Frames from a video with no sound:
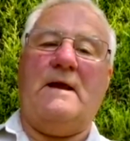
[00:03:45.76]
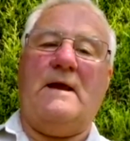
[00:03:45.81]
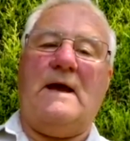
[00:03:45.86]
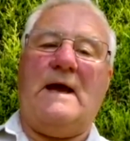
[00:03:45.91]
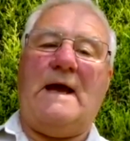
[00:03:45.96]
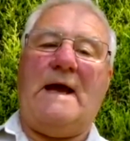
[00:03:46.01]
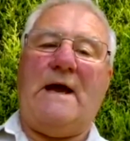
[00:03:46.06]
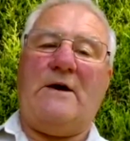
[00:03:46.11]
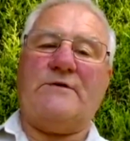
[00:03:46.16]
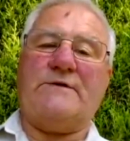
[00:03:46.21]

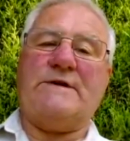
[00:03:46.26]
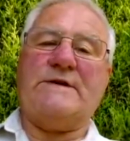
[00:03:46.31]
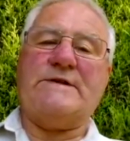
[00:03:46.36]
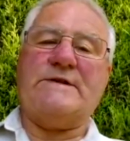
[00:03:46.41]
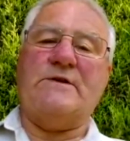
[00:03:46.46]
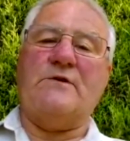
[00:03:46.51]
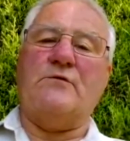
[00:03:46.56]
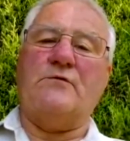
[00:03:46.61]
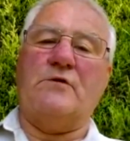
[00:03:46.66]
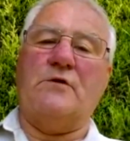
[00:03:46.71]
Houses
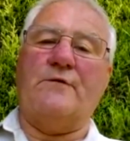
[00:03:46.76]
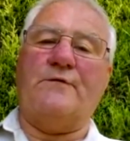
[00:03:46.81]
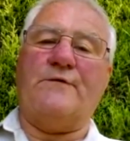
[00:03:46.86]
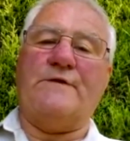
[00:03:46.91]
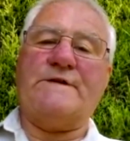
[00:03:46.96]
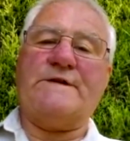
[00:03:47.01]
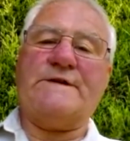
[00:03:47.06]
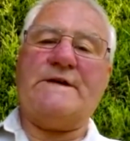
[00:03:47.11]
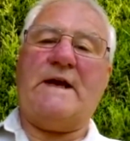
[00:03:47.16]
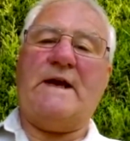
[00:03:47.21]
that were up
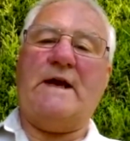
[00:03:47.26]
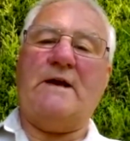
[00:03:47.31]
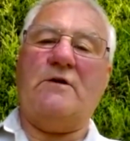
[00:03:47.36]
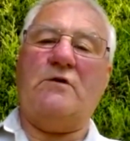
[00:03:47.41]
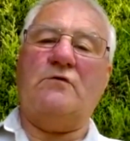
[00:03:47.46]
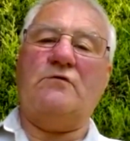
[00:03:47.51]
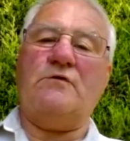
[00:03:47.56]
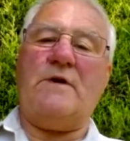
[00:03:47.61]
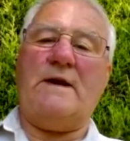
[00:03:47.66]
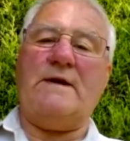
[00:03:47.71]
for sale
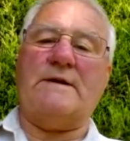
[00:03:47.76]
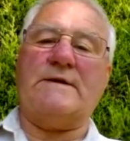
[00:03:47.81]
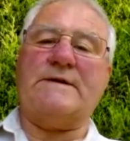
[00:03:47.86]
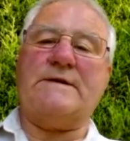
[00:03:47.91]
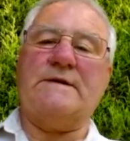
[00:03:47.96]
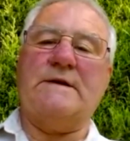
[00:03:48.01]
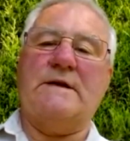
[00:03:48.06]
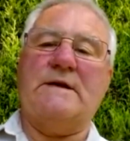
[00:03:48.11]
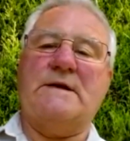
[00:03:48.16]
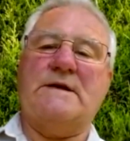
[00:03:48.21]
or rent
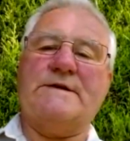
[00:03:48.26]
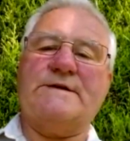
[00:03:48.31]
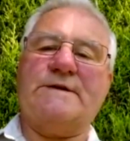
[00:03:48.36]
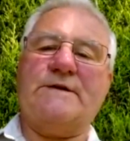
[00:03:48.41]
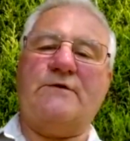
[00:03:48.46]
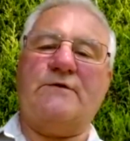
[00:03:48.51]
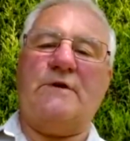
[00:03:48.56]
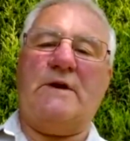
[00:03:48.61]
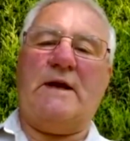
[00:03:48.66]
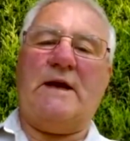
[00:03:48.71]

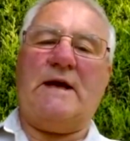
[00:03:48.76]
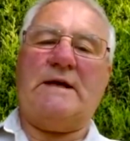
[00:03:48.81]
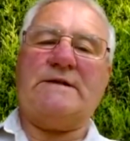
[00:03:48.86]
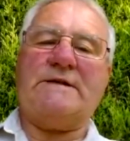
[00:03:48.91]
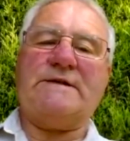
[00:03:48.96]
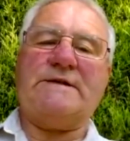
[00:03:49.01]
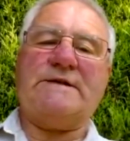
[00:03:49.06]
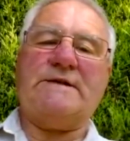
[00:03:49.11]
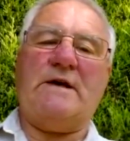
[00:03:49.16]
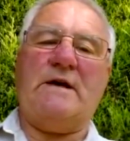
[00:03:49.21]
suddenly had
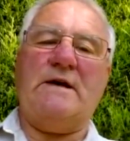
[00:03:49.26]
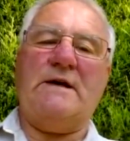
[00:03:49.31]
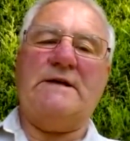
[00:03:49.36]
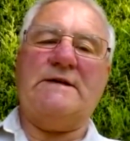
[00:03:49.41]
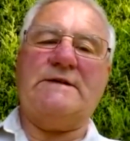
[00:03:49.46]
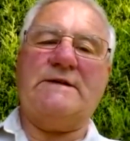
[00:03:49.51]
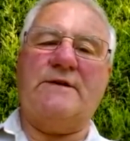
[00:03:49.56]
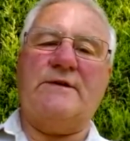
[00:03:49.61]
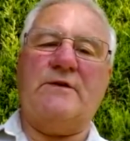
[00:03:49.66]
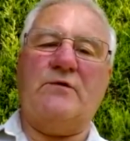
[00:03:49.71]

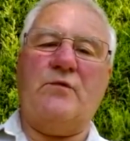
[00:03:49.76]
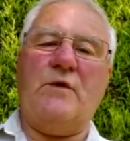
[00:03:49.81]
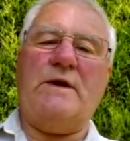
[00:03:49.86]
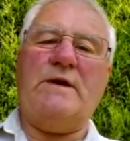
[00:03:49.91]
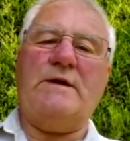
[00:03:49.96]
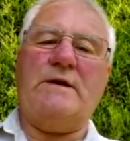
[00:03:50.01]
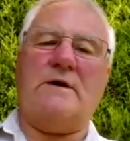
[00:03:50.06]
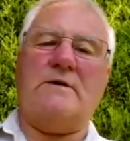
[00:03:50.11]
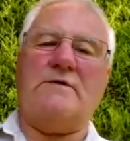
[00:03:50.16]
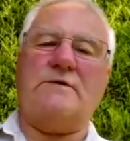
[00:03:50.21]
signs in the
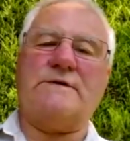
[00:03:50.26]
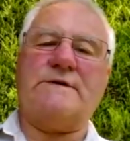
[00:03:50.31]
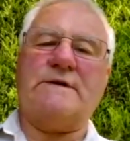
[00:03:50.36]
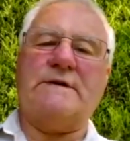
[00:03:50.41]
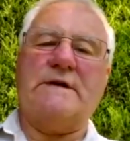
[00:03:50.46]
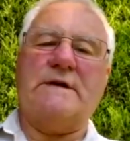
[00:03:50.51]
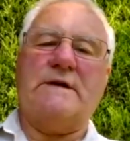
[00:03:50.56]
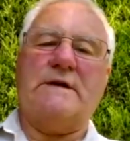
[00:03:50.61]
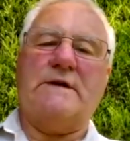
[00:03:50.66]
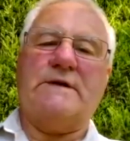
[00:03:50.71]
windows
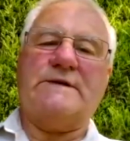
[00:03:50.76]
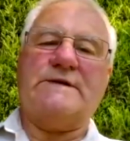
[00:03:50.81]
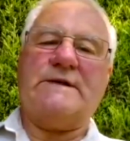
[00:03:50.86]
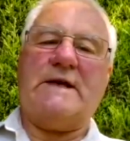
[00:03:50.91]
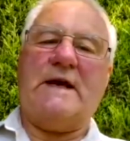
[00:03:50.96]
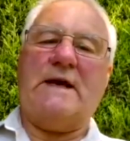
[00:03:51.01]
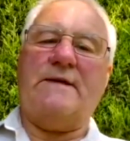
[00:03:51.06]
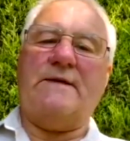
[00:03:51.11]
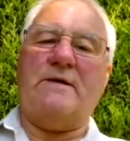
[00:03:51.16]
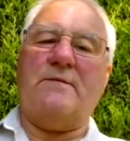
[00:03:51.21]

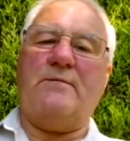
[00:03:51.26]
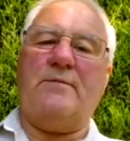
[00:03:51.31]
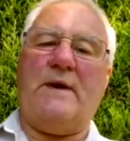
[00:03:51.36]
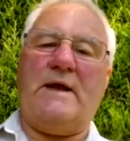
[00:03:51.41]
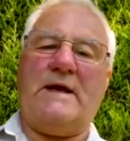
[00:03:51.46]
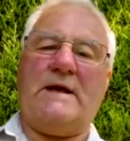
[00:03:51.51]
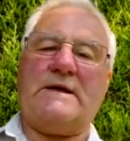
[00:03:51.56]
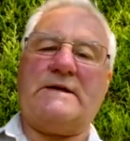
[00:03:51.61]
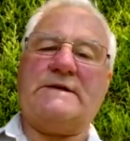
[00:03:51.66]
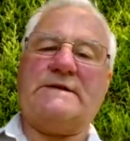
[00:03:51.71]
saying that
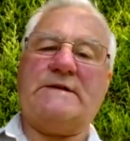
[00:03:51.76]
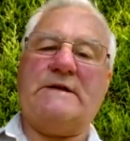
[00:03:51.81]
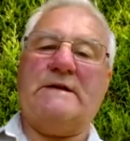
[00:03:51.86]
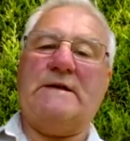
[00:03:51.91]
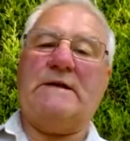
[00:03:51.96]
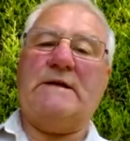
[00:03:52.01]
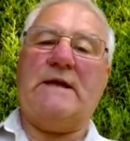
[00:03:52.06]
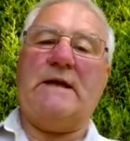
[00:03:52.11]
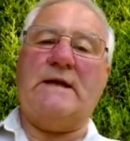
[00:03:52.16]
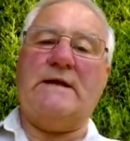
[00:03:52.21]
blacks
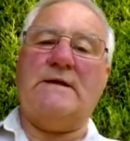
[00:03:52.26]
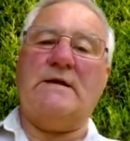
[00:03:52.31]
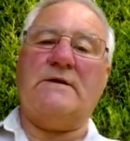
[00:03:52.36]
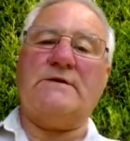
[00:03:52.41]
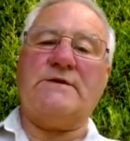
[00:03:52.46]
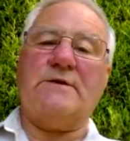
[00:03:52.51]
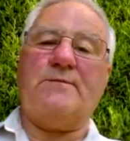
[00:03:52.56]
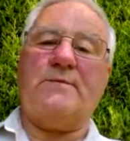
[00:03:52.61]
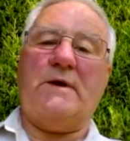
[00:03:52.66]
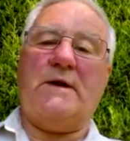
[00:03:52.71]
need
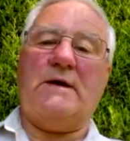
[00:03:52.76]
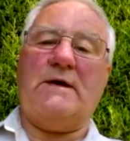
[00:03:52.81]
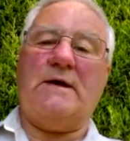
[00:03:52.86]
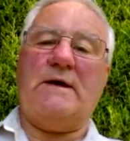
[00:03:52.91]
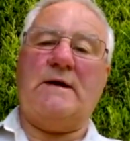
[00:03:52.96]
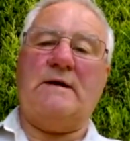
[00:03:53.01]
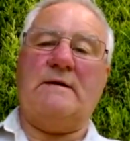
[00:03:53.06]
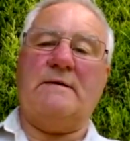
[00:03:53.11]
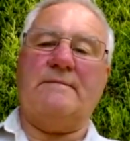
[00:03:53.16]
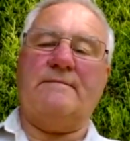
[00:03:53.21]
not apply.